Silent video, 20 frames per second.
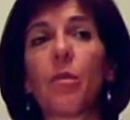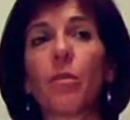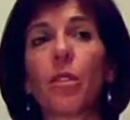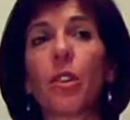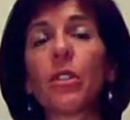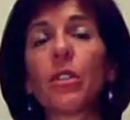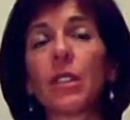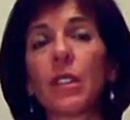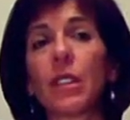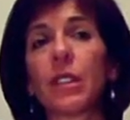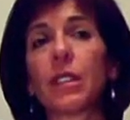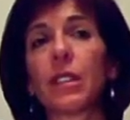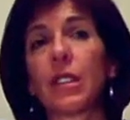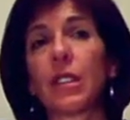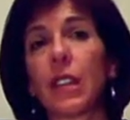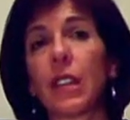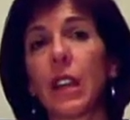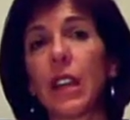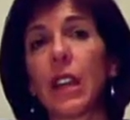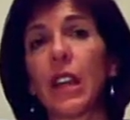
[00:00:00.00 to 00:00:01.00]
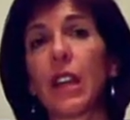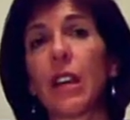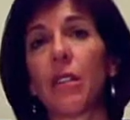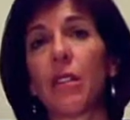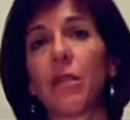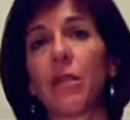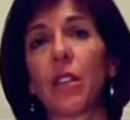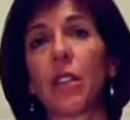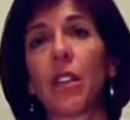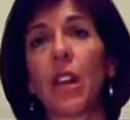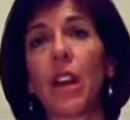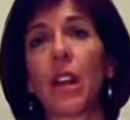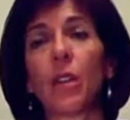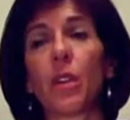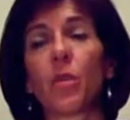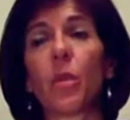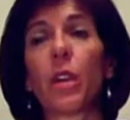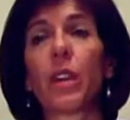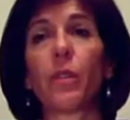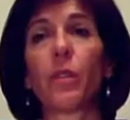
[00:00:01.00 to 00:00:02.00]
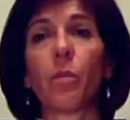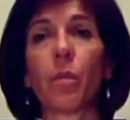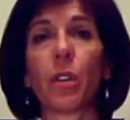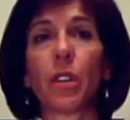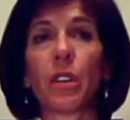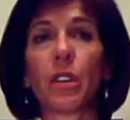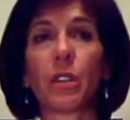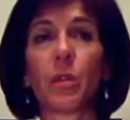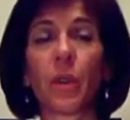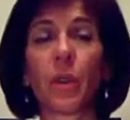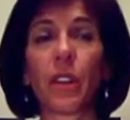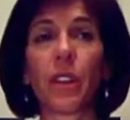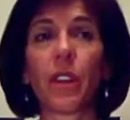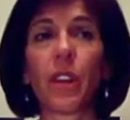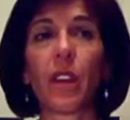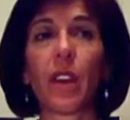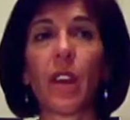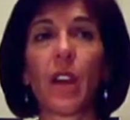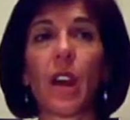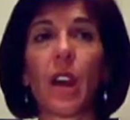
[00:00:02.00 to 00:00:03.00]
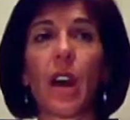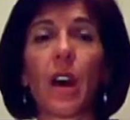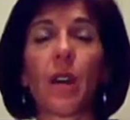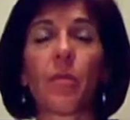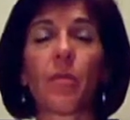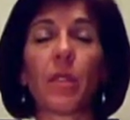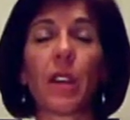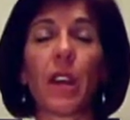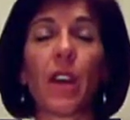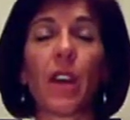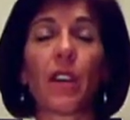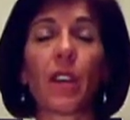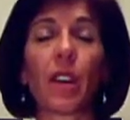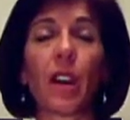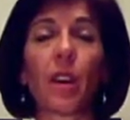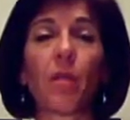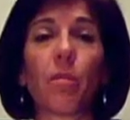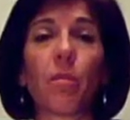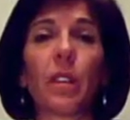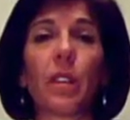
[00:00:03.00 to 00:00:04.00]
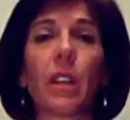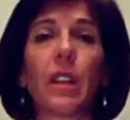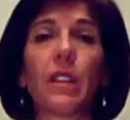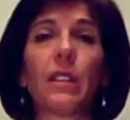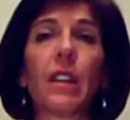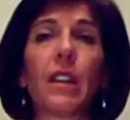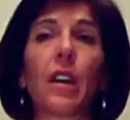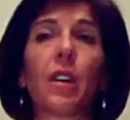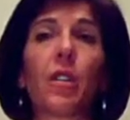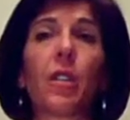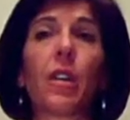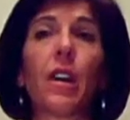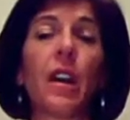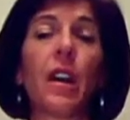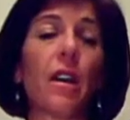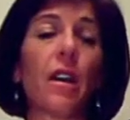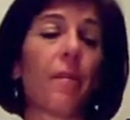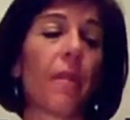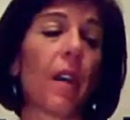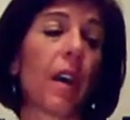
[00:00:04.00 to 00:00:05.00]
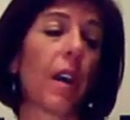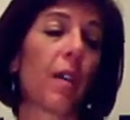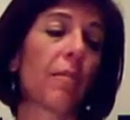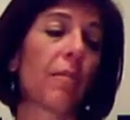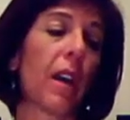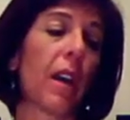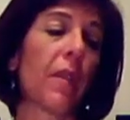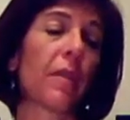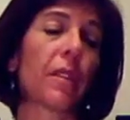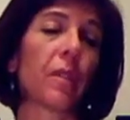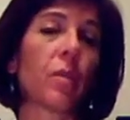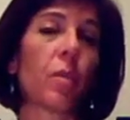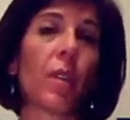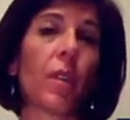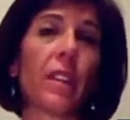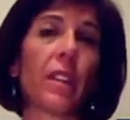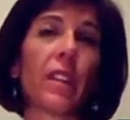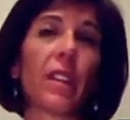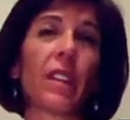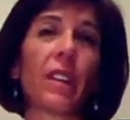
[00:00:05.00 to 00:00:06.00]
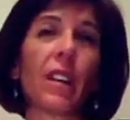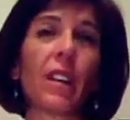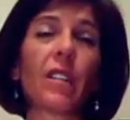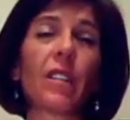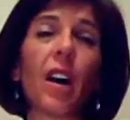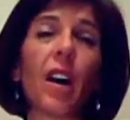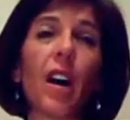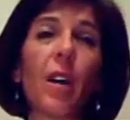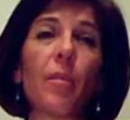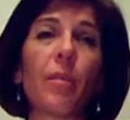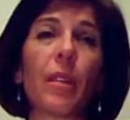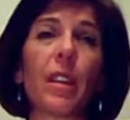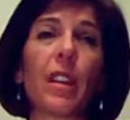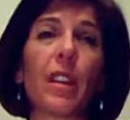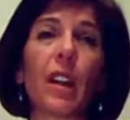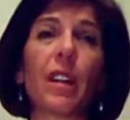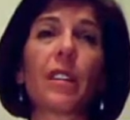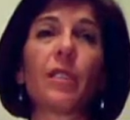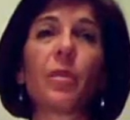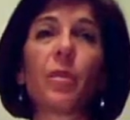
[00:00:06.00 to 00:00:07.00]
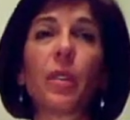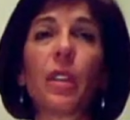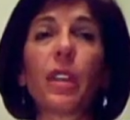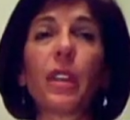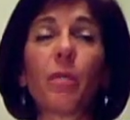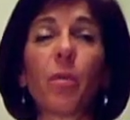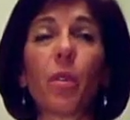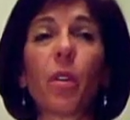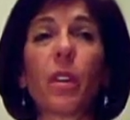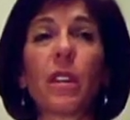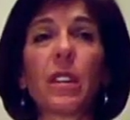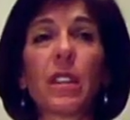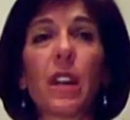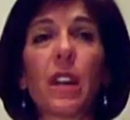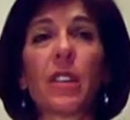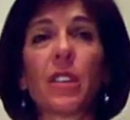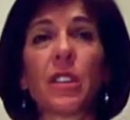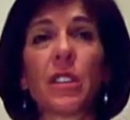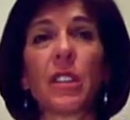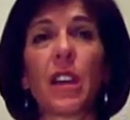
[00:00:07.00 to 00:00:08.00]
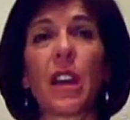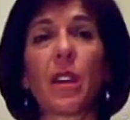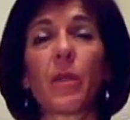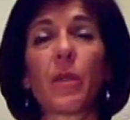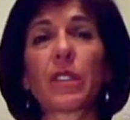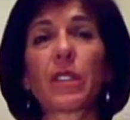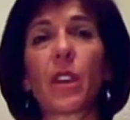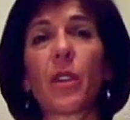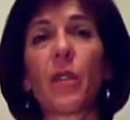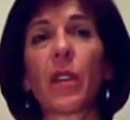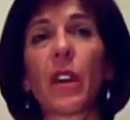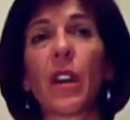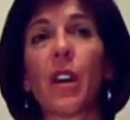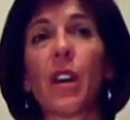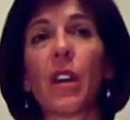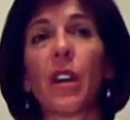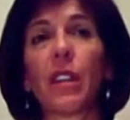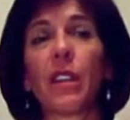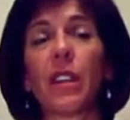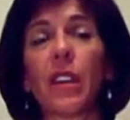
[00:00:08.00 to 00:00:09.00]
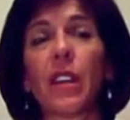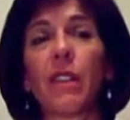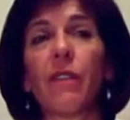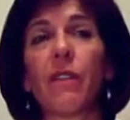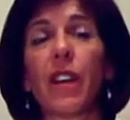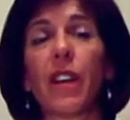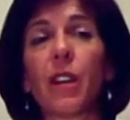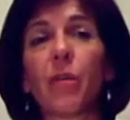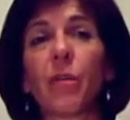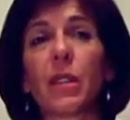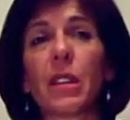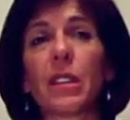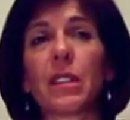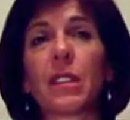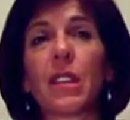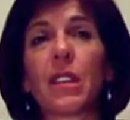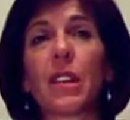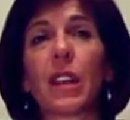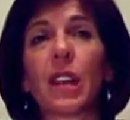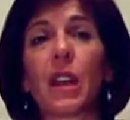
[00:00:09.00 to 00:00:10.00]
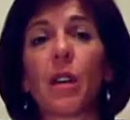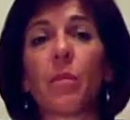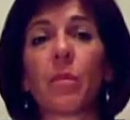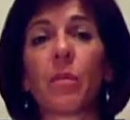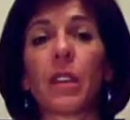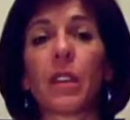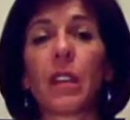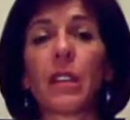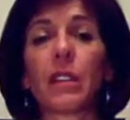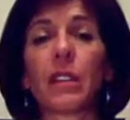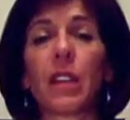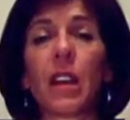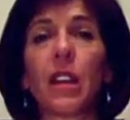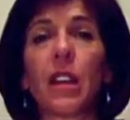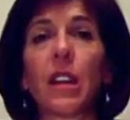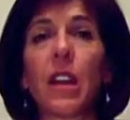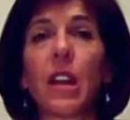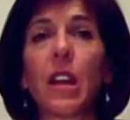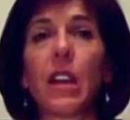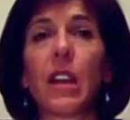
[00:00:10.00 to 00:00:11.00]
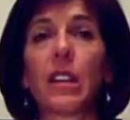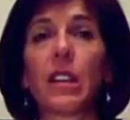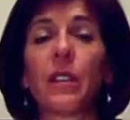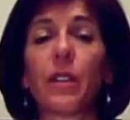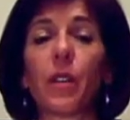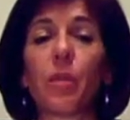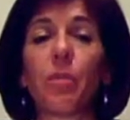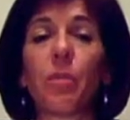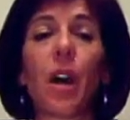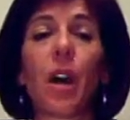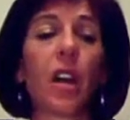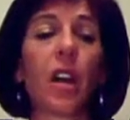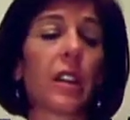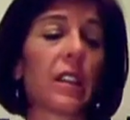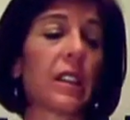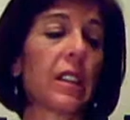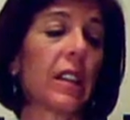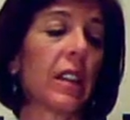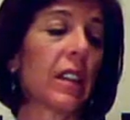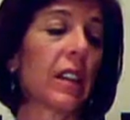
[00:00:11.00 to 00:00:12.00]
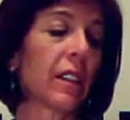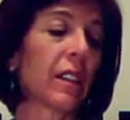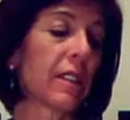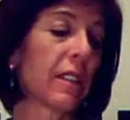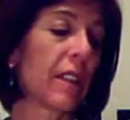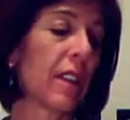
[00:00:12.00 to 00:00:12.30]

uselessly if United would have merged with the other company. So that was one thing that taught me that it's really important to understand what's going on in the environments and the companies and different politics,